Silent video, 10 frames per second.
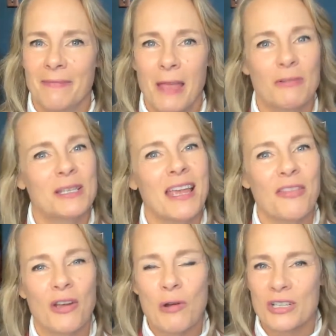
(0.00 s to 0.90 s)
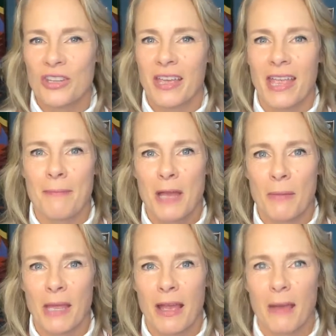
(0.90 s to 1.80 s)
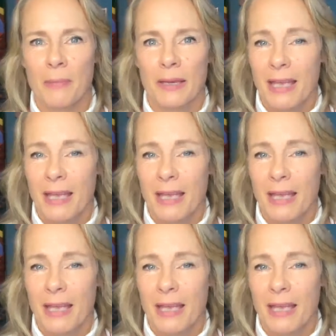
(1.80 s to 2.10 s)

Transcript: That was the other question that kept coming up.